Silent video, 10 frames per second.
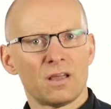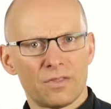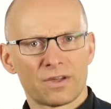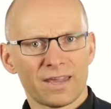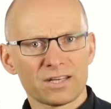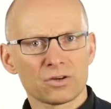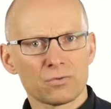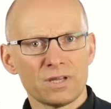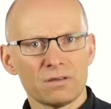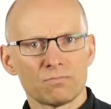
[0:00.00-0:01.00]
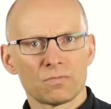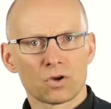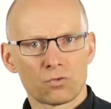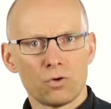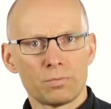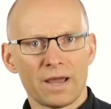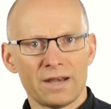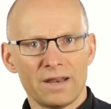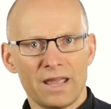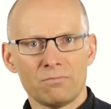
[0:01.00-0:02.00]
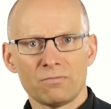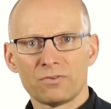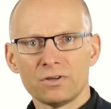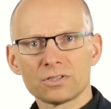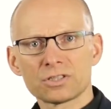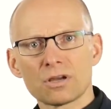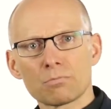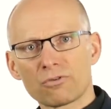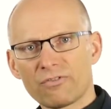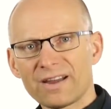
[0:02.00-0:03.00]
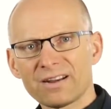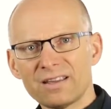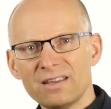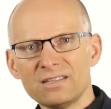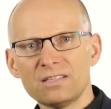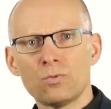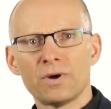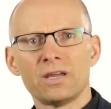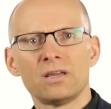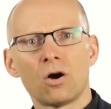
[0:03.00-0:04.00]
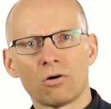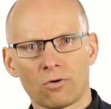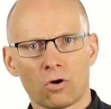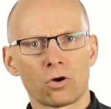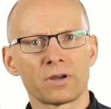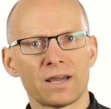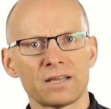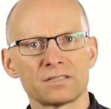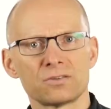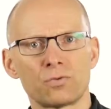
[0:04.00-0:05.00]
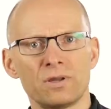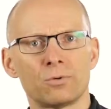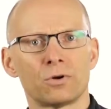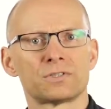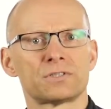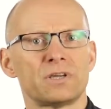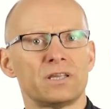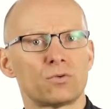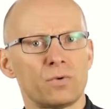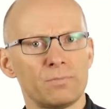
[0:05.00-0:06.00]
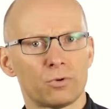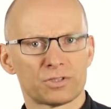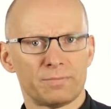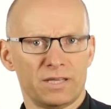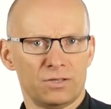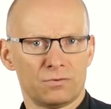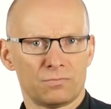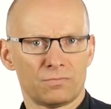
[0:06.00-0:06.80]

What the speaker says: The category, group and name fields provide an easy way of organizing the reports in the Reports menu.